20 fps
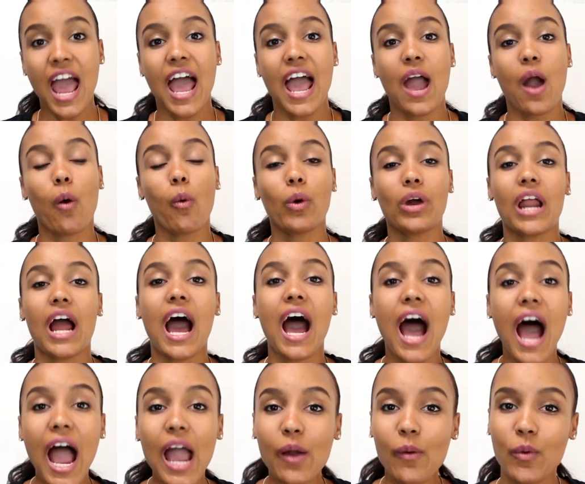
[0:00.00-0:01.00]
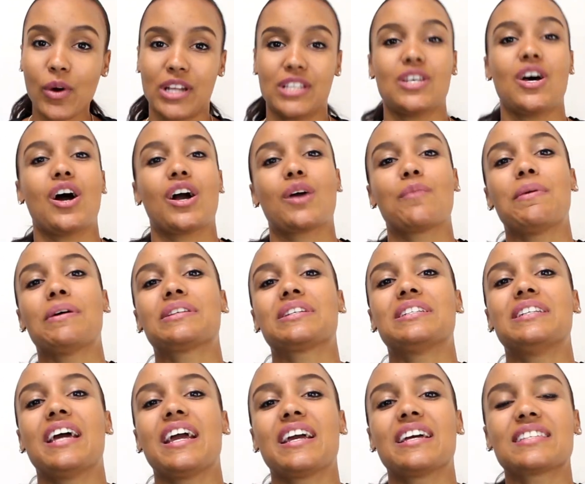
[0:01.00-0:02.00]
And what I want to talk about
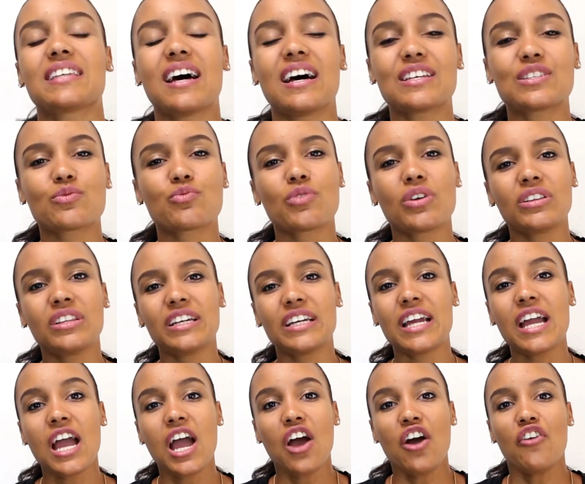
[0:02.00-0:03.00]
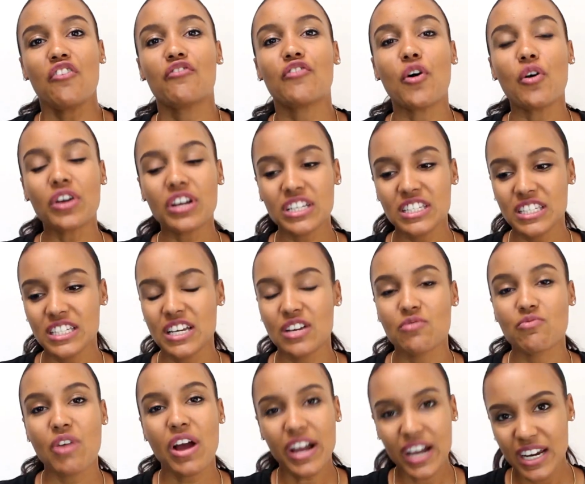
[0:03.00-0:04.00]
today is us really
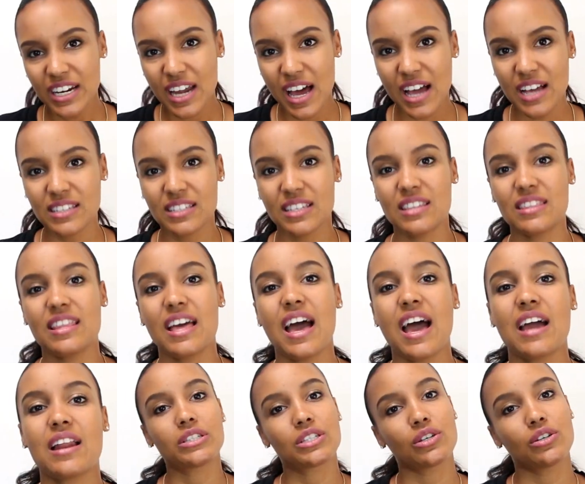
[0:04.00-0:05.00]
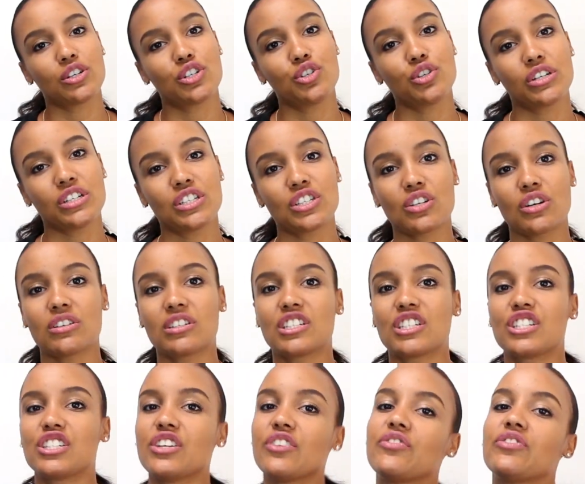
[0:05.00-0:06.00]
focusing, recognizing that, so that you can start
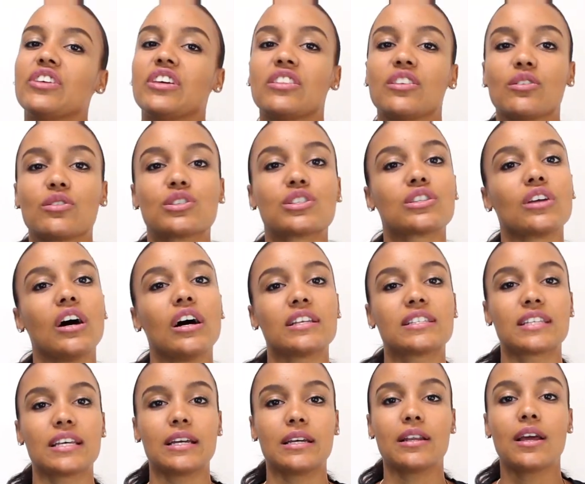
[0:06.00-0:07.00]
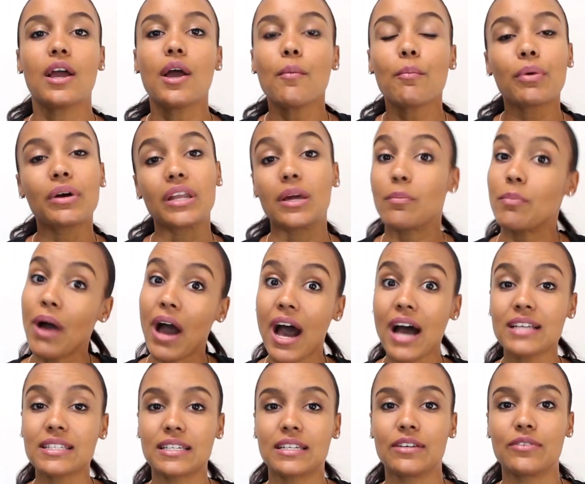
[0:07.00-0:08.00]
shifting those thoughts and putting
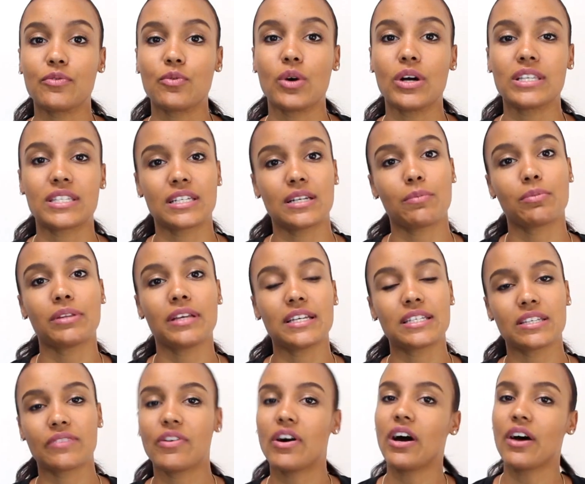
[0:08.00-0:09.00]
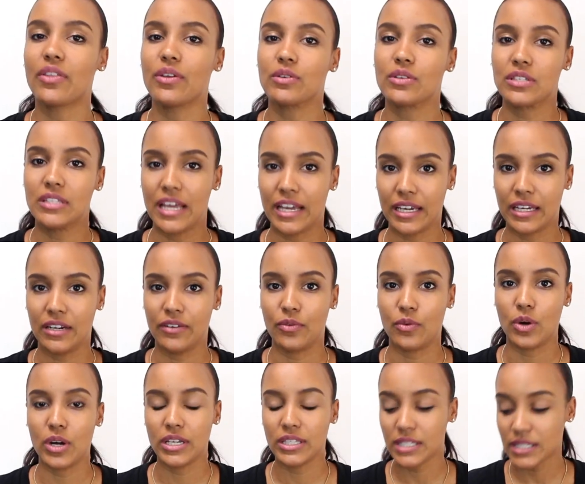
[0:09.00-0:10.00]
positive ones in a place of all those negative
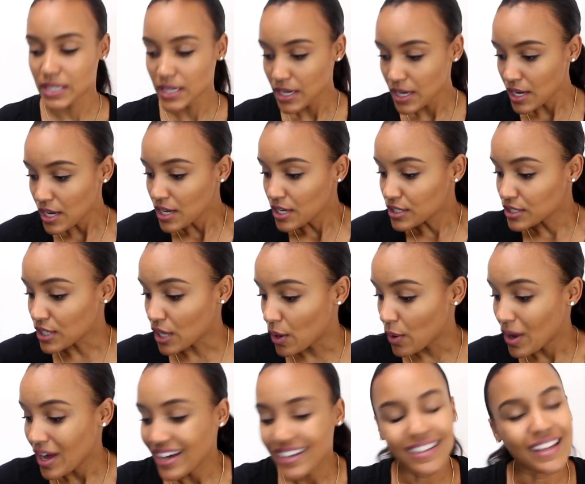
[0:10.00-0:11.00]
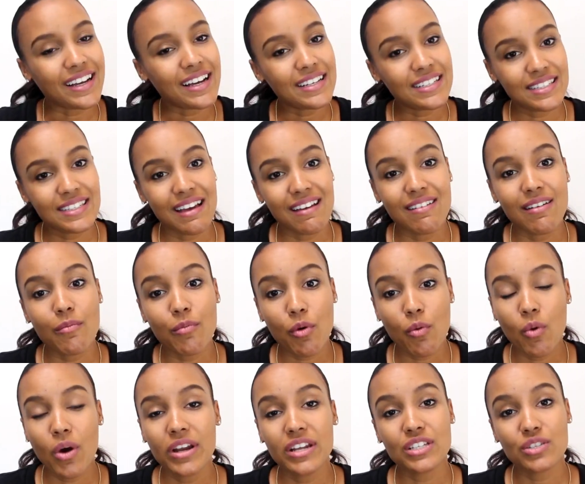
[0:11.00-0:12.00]
ones. So, like I said, number
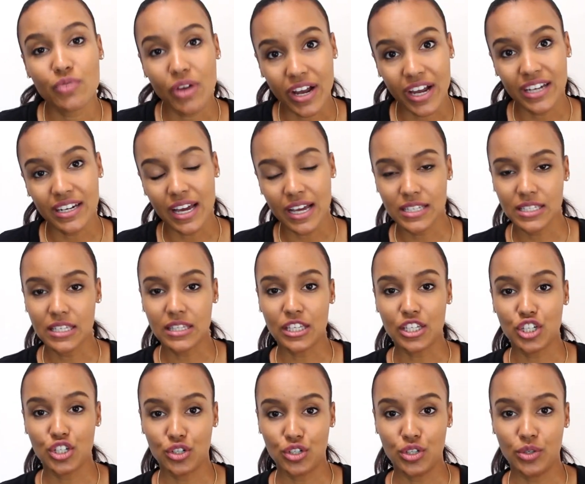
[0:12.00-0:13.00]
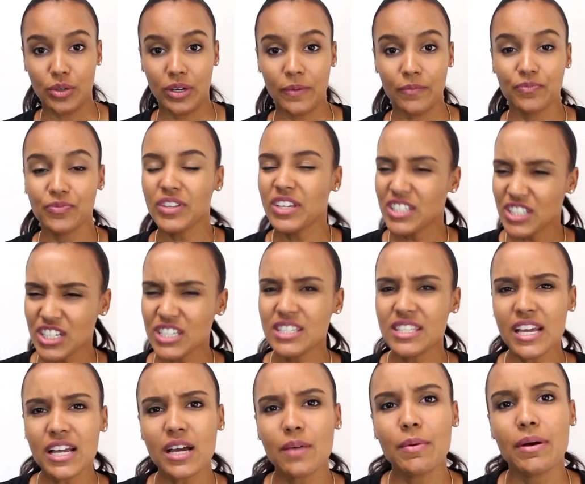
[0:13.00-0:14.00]
one is recognizing that you do it. Just
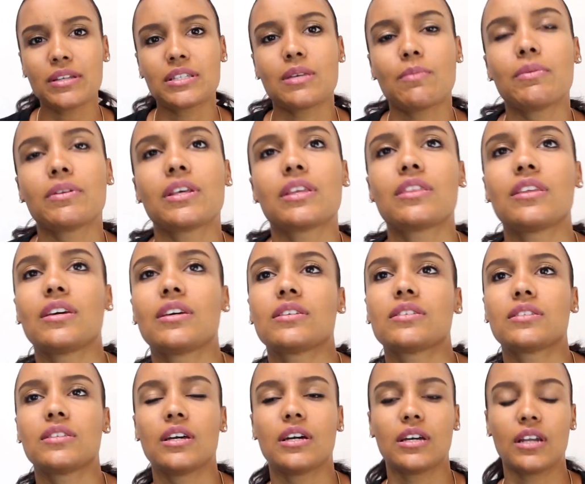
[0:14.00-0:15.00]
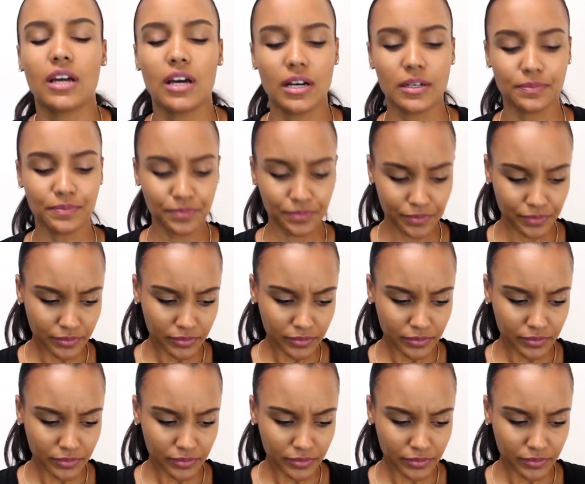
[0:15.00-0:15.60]
think about some of the things that